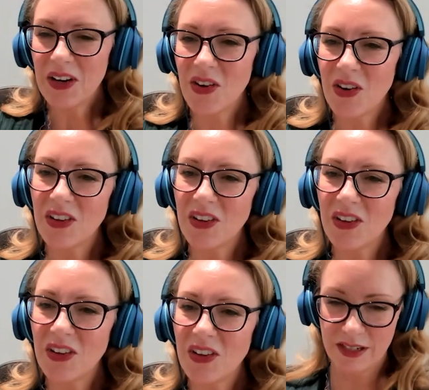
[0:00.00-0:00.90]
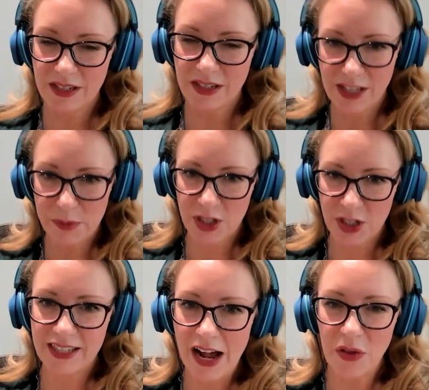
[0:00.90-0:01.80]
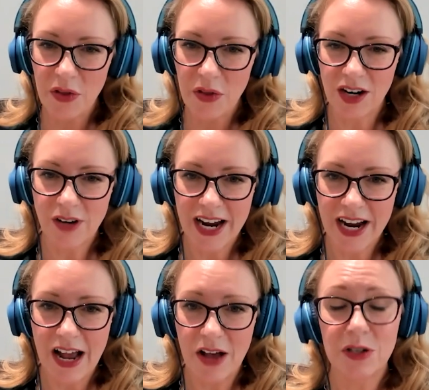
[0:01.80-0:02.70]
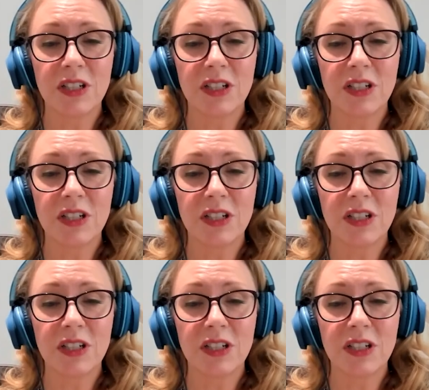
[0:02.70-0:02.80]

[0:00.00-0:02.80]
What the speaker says: There are a lot of misconceptions out there right now.